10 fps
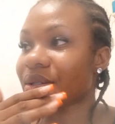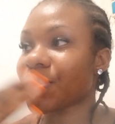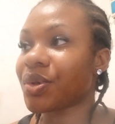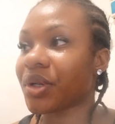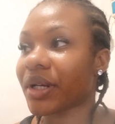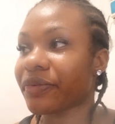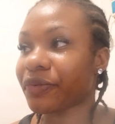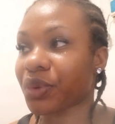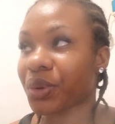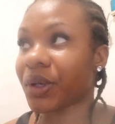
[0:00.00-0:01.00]
So one of that
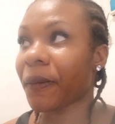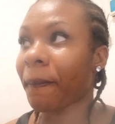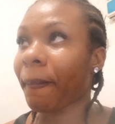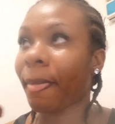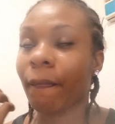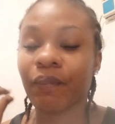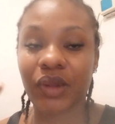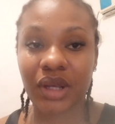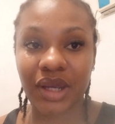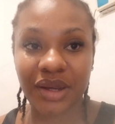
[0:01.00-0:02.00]
for
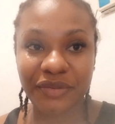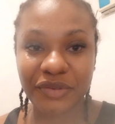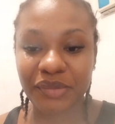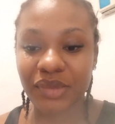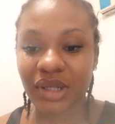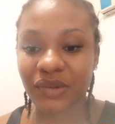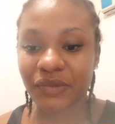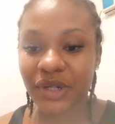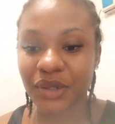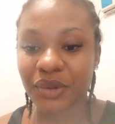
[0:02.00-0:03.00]
a hair for me, a
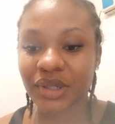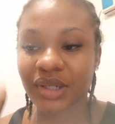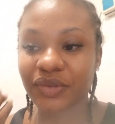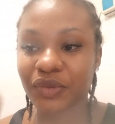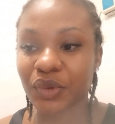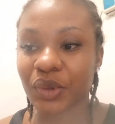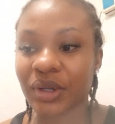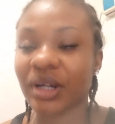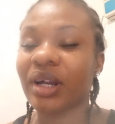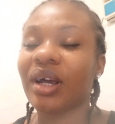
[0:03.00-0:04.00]
friend ordered
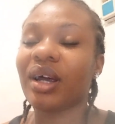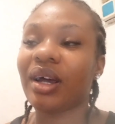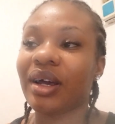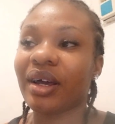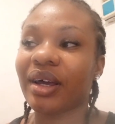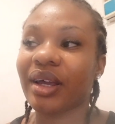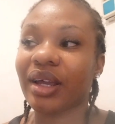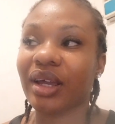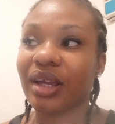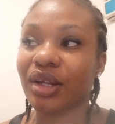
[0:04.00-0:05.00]
for
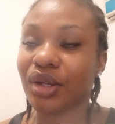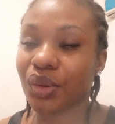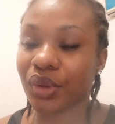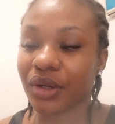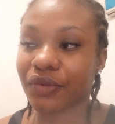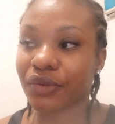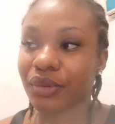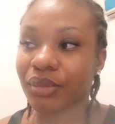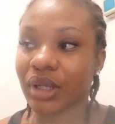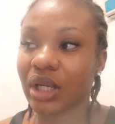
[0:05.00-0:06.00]
a new wig
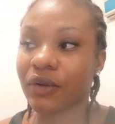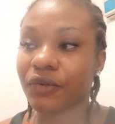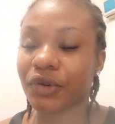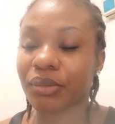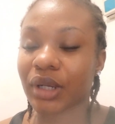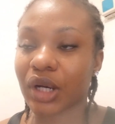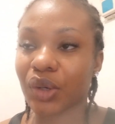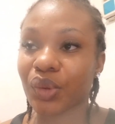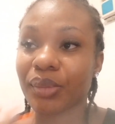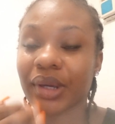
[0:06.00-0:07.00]
for me from
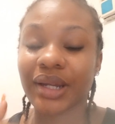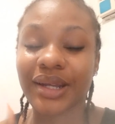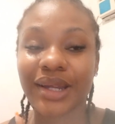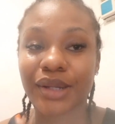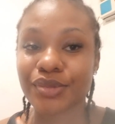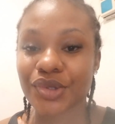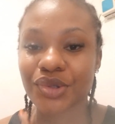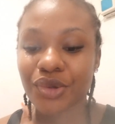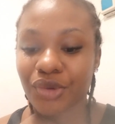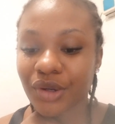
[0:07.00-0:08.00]
Larry Women, and I'm
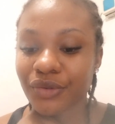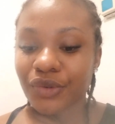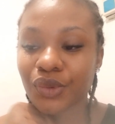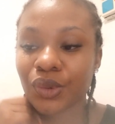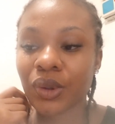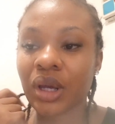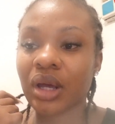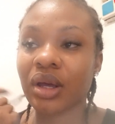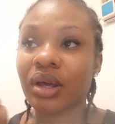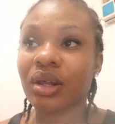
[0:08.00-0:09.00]
so grateful.
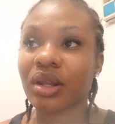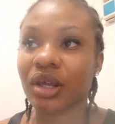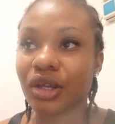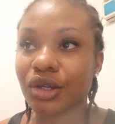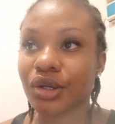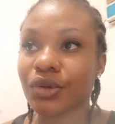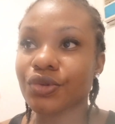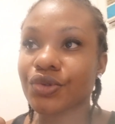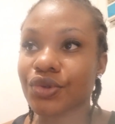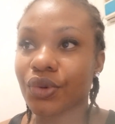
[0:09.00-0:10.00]
Thank you
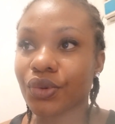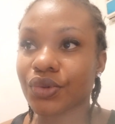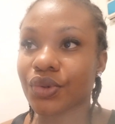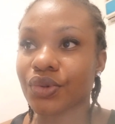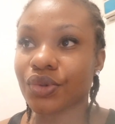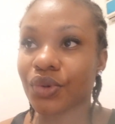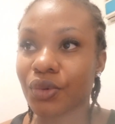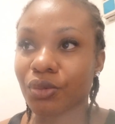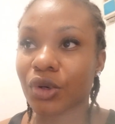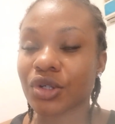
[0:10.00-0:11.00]
so, so, so
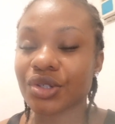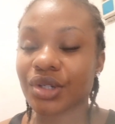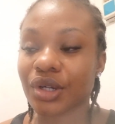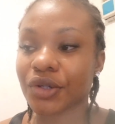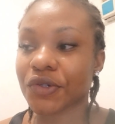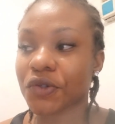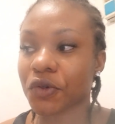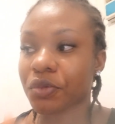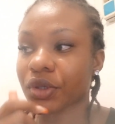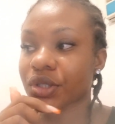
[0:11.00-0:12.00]
much. Thank you
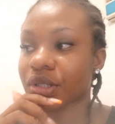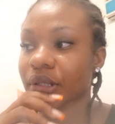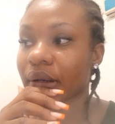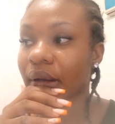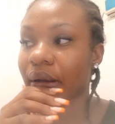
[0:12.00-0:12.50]
so much.